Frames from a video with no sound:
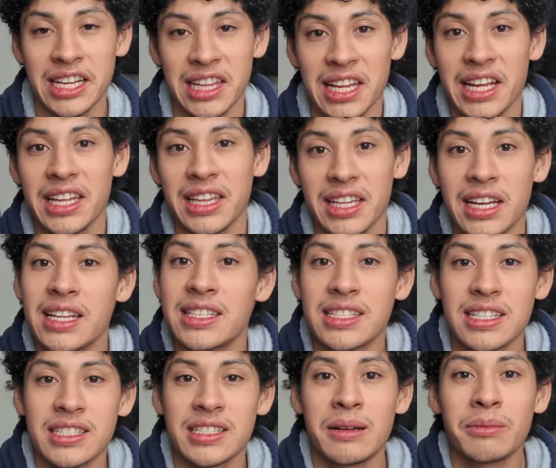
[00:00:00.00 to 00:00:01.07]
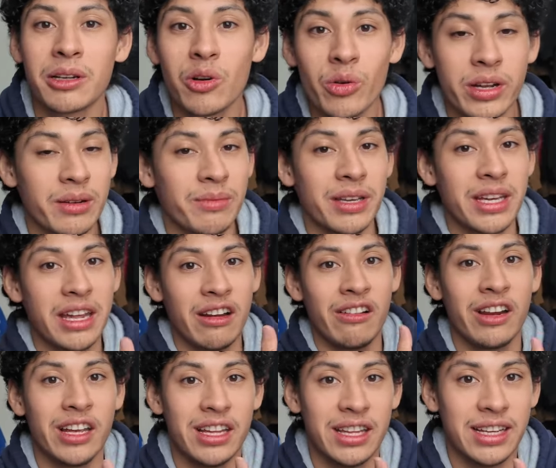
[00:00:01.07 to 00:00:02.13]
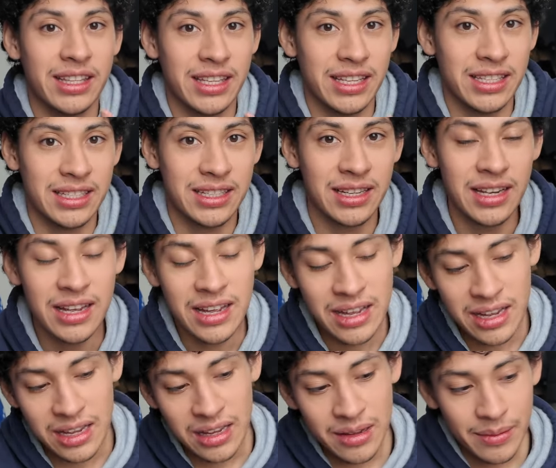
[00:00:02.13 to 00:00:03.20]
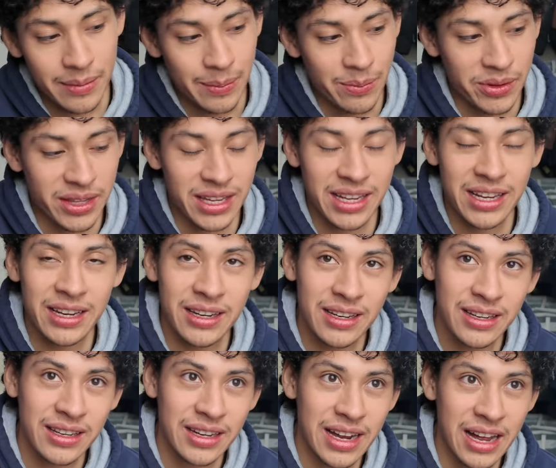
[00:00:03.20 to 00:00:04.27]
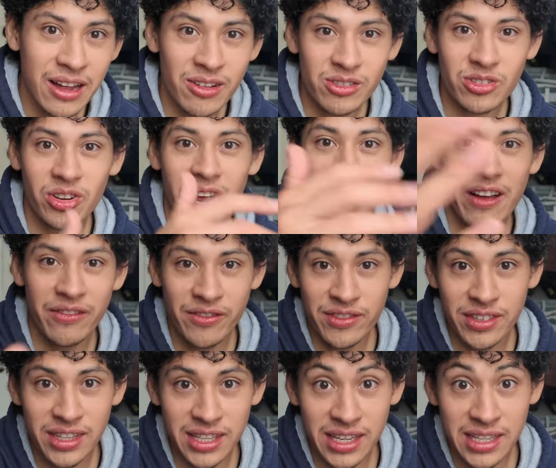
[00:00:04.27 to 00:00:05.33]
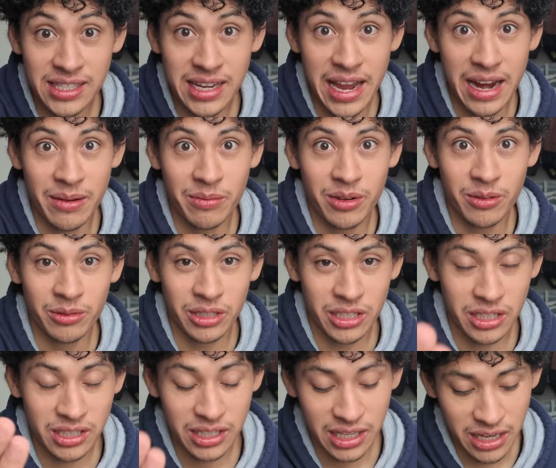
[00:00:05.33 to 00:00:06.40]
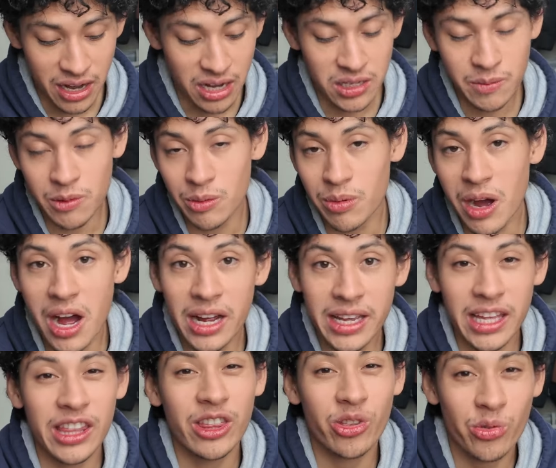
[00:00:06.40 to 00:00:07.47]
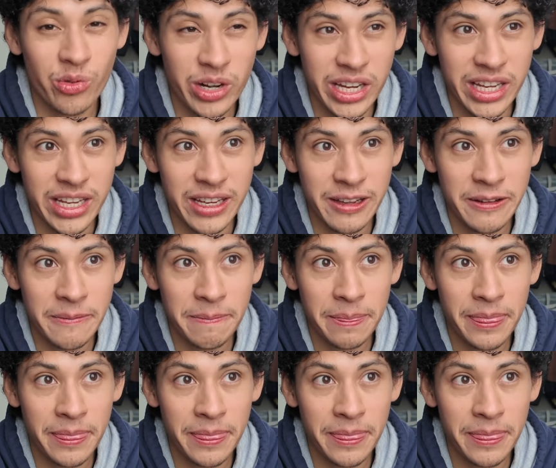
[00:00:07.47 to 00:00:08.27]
a light lens because I'm going to be carrying it like this. But then I also have this camera, which is the Osmo Pocket 3.